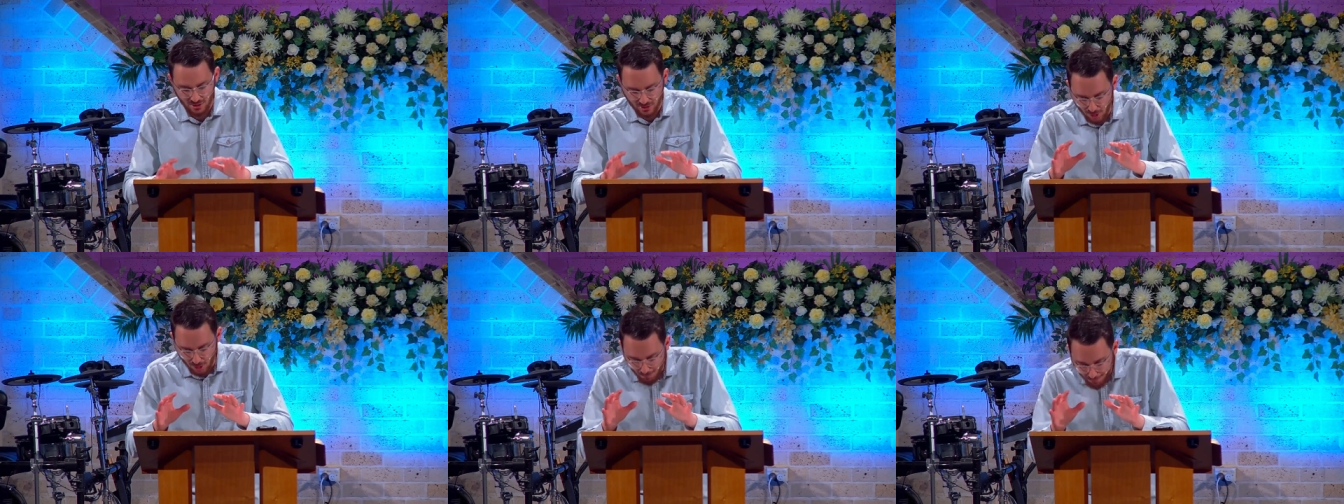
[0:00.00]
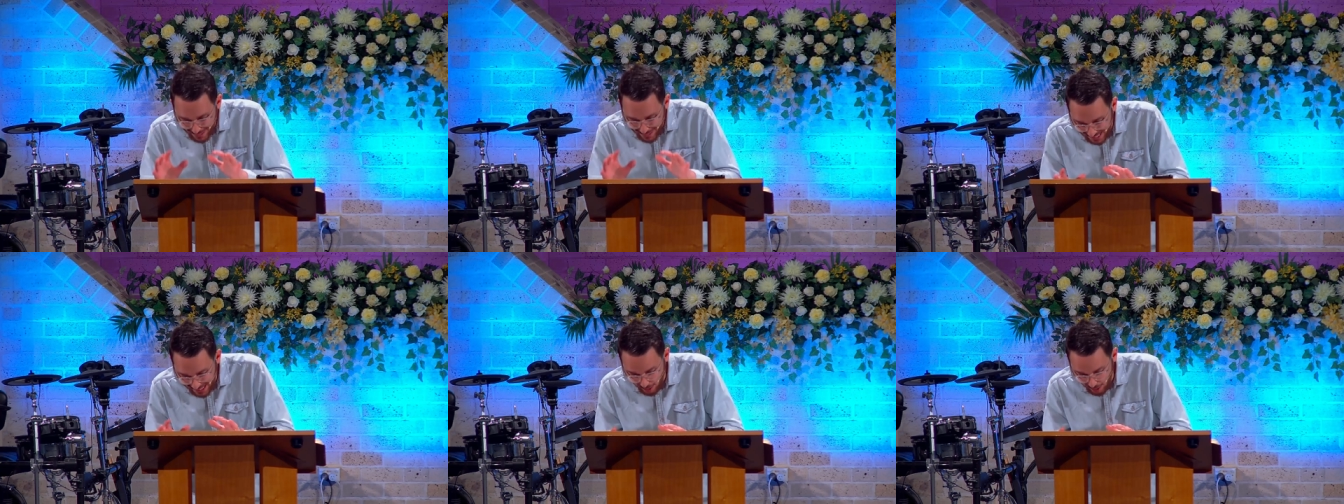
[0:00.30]
the
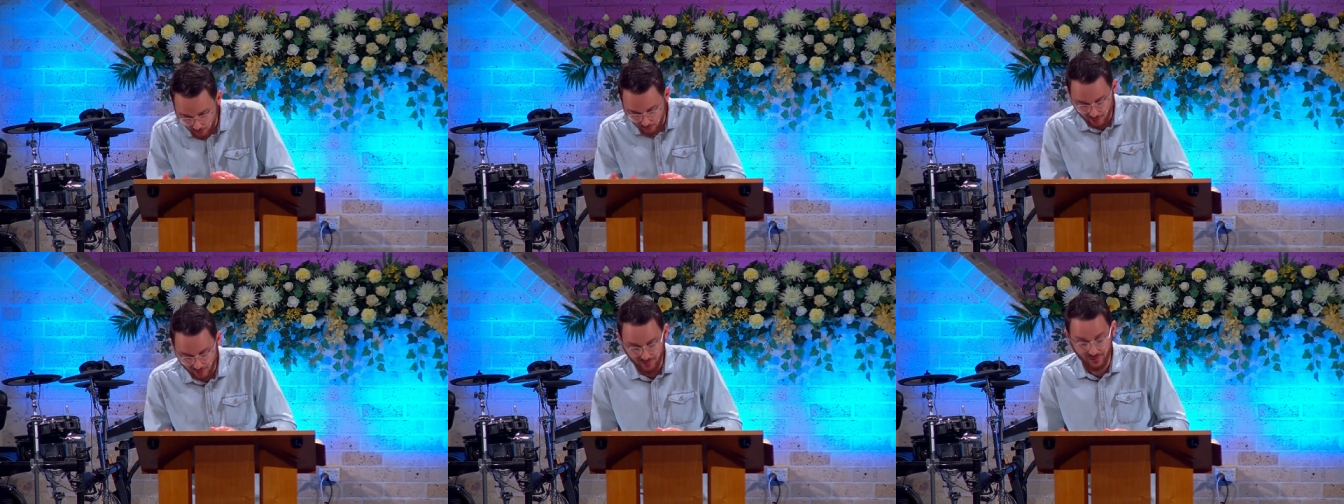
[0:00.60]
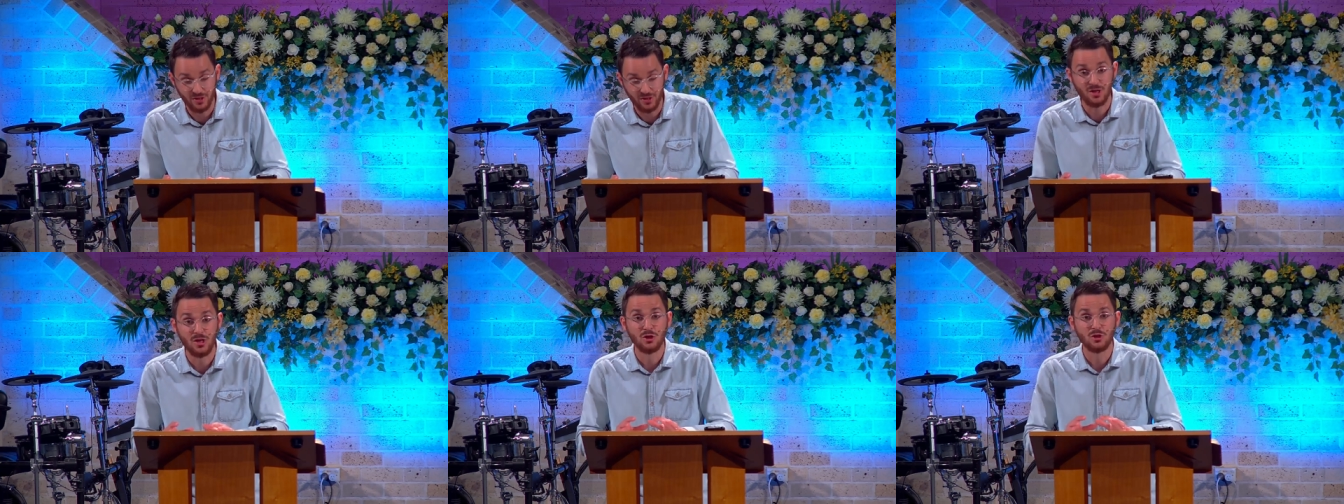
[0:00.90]
power
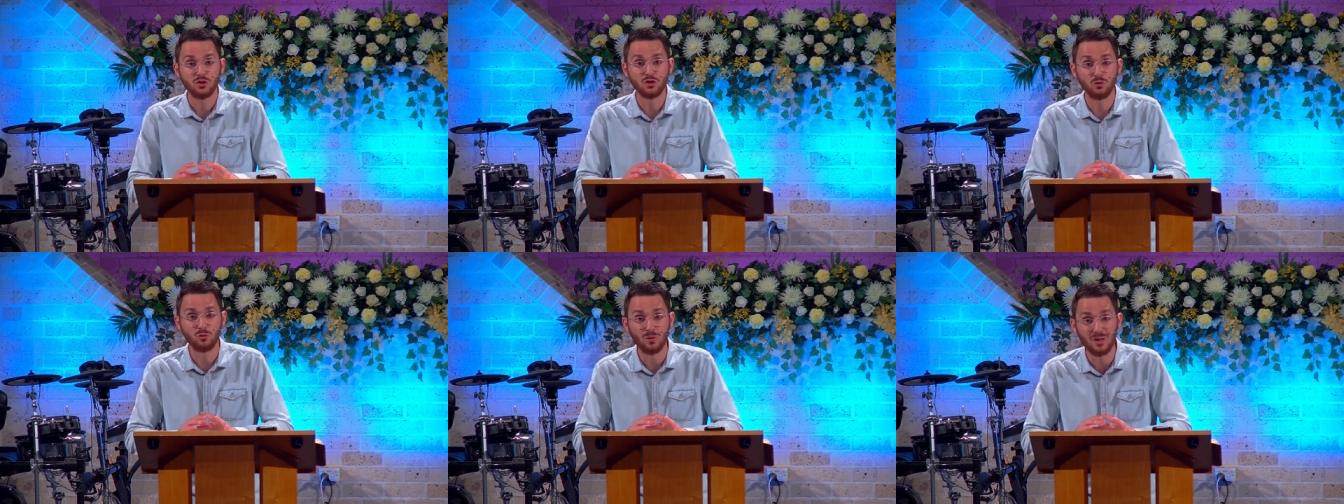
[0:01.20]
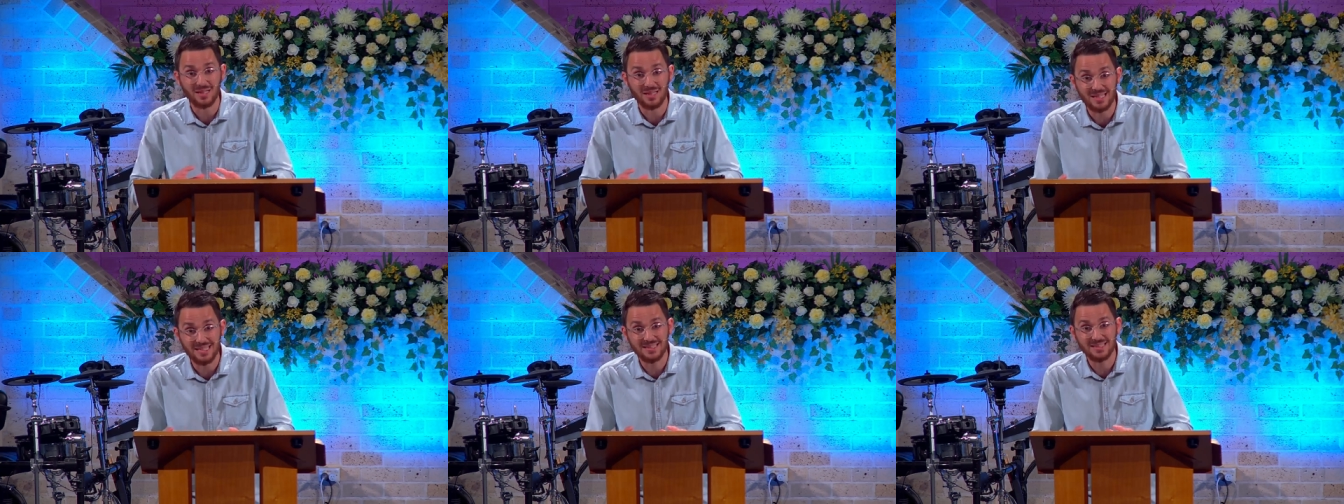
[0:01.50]
of it to
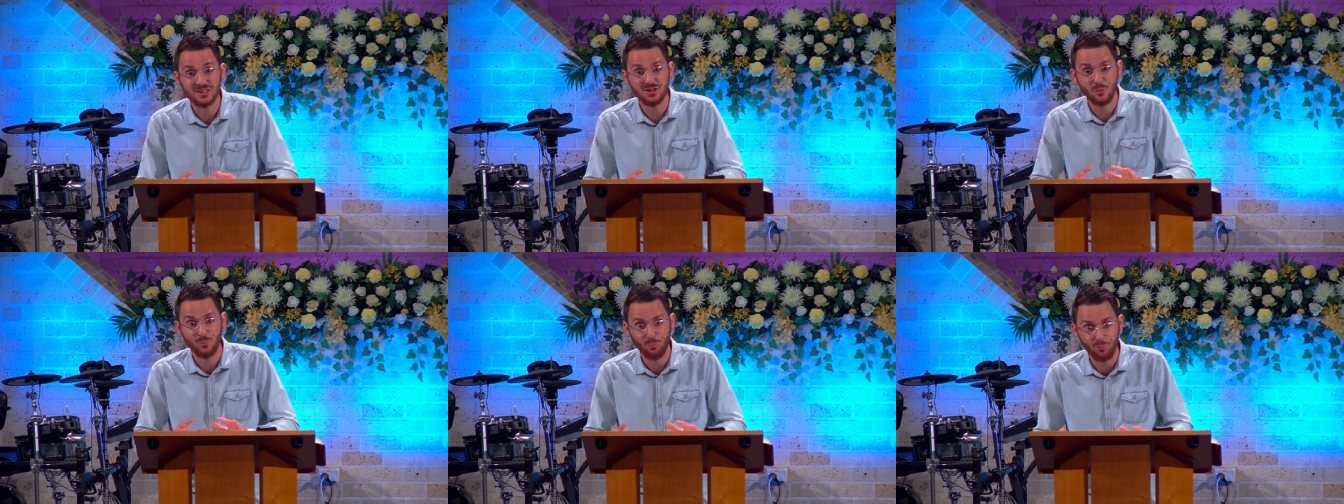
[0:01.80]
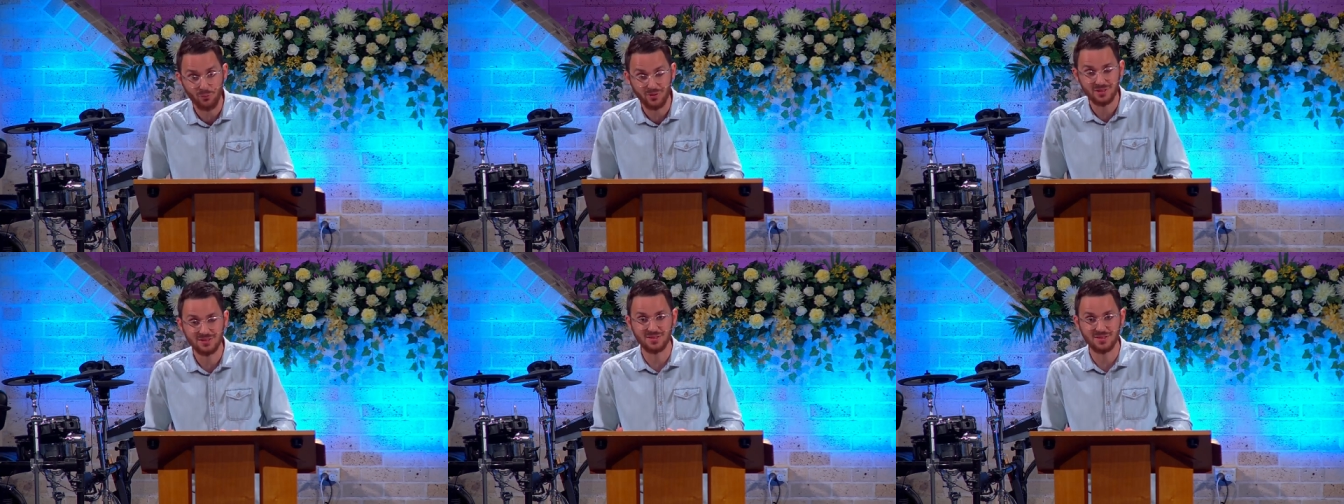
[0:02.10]
release the
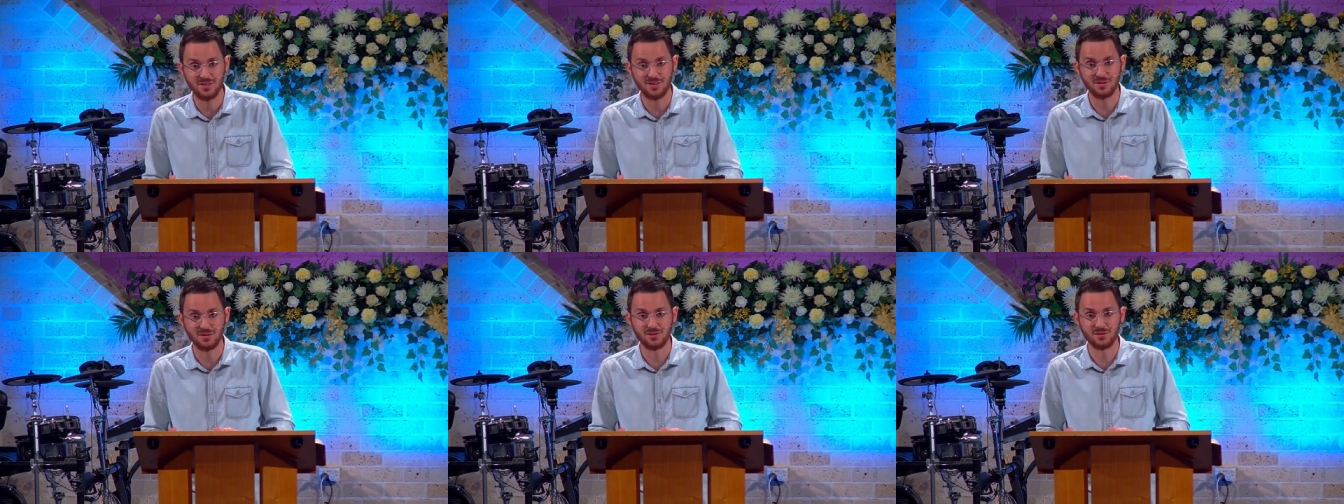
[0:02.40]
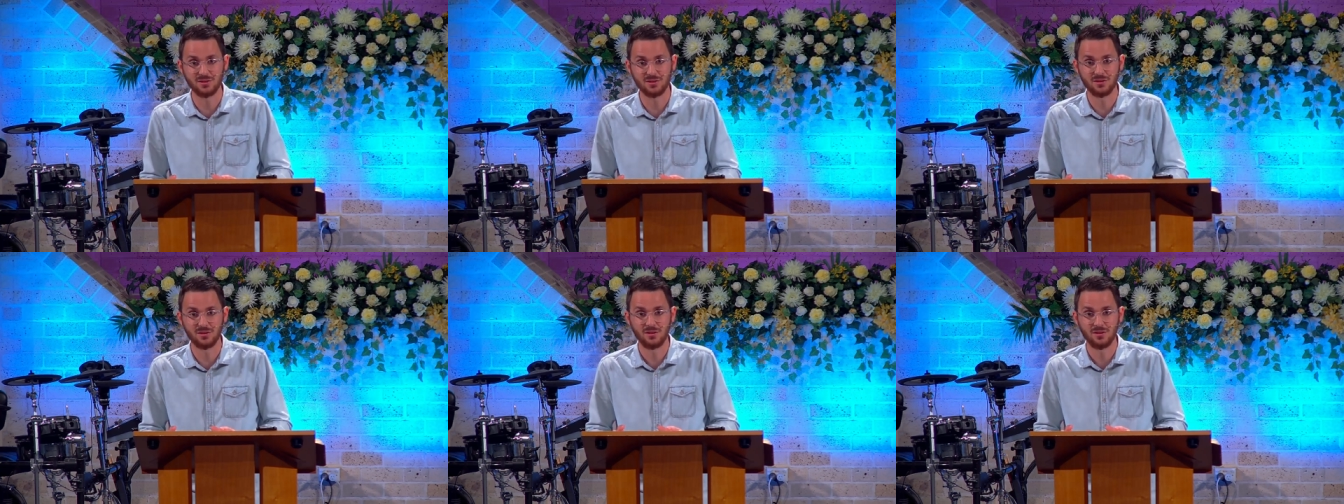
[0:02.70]

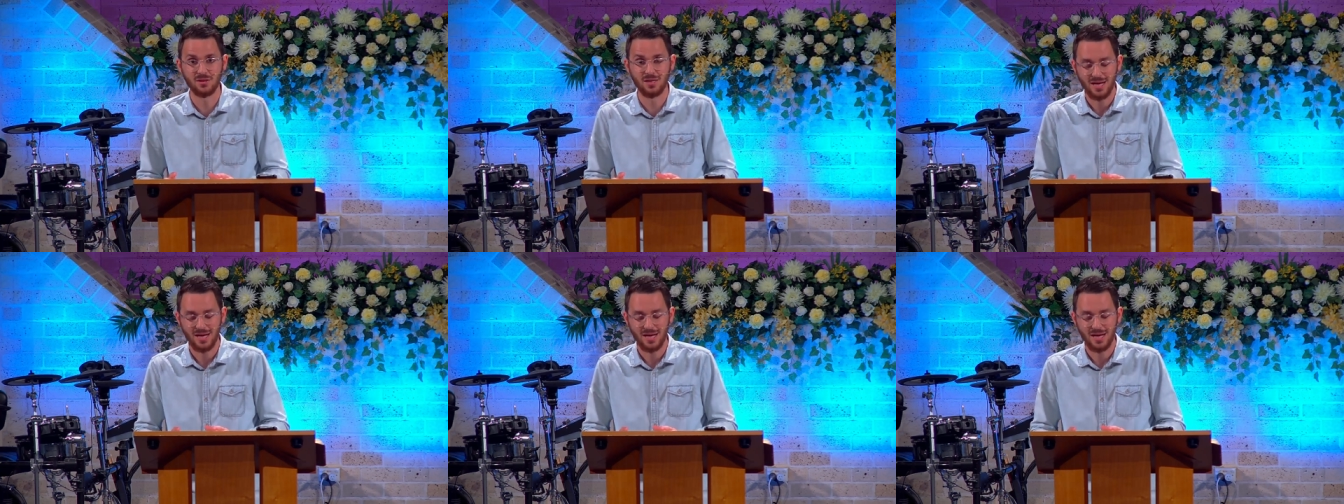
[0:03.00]
prisoners